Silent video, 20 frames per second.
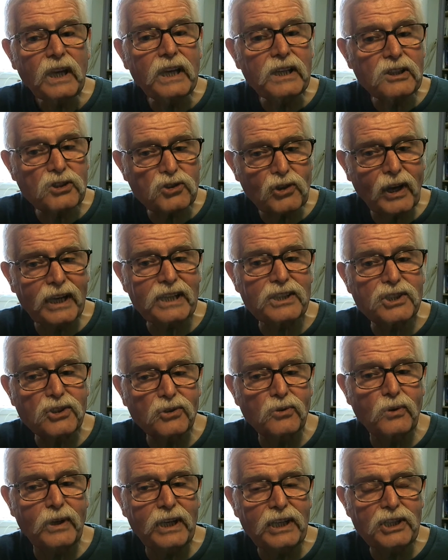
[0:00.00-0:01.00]
in trying
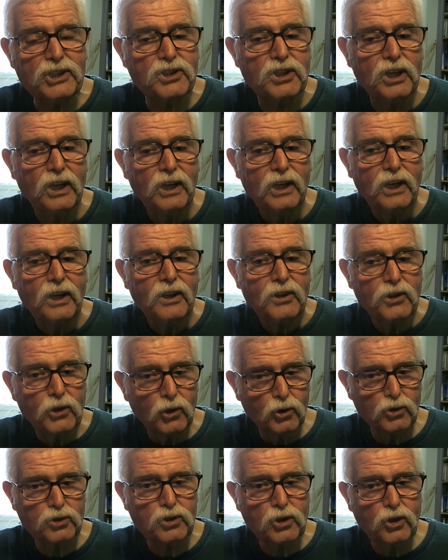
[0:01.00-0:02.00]
to reach
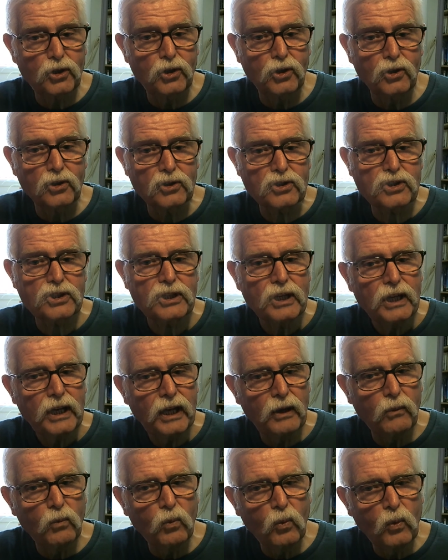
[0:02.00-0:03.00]
those goals
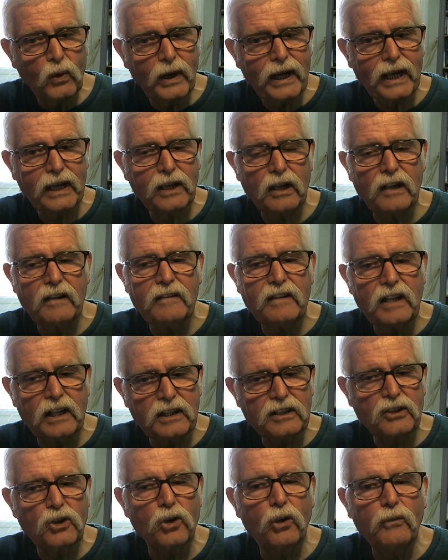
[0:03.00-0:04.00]

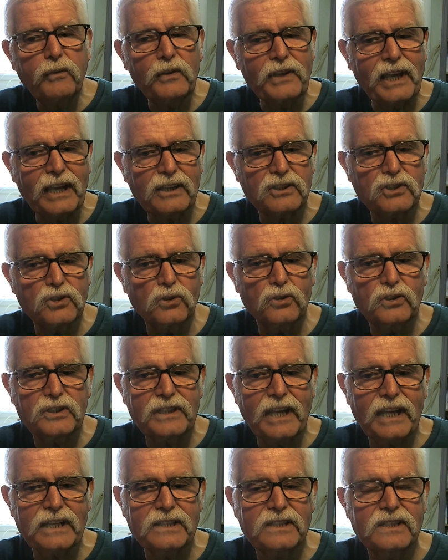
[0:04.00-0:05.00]
and go for that
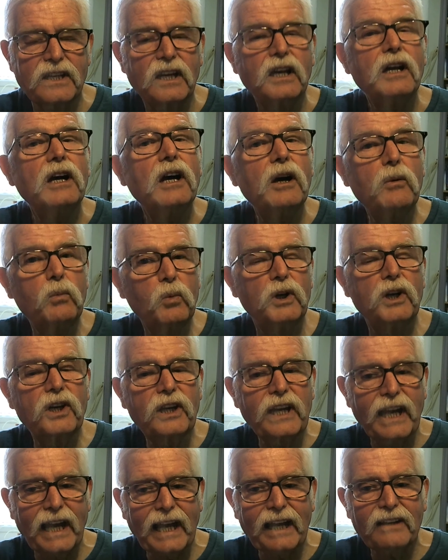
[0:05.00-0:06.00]
success and
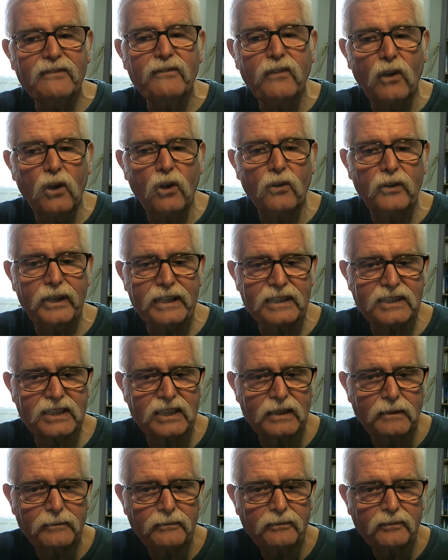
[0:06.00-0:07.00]
work hard for
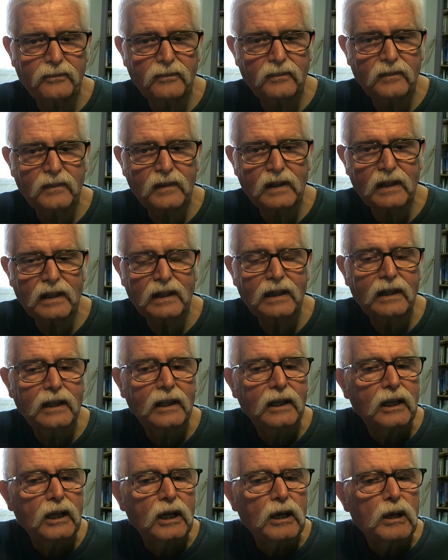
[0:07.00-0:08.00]
it.
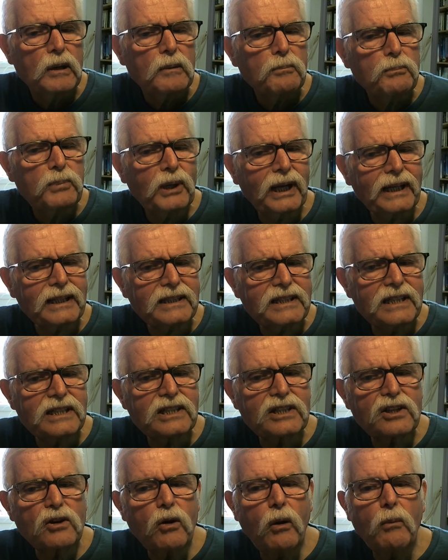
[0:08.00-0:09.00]

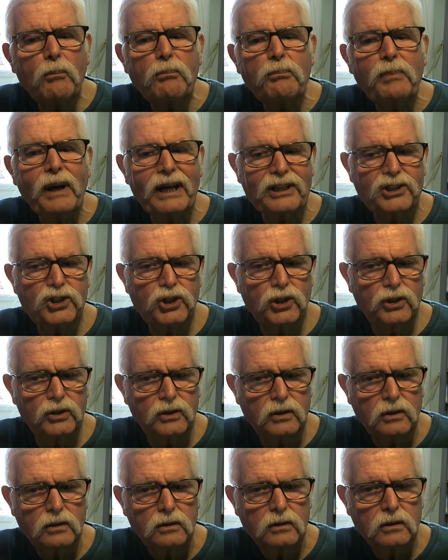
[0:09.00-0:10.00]
Practice
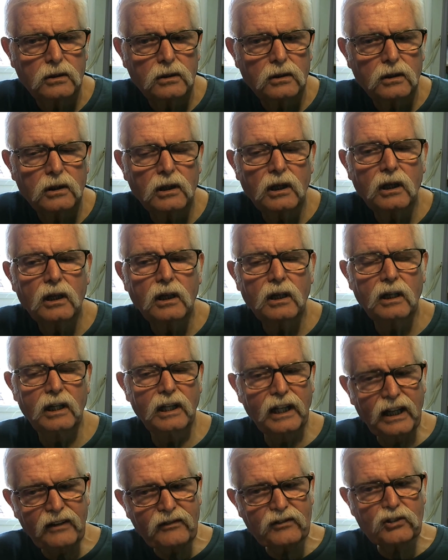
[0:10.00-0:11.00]
compassion.
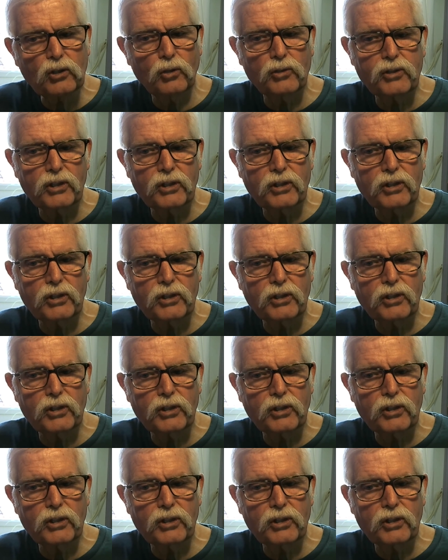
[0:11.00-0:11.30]
Lift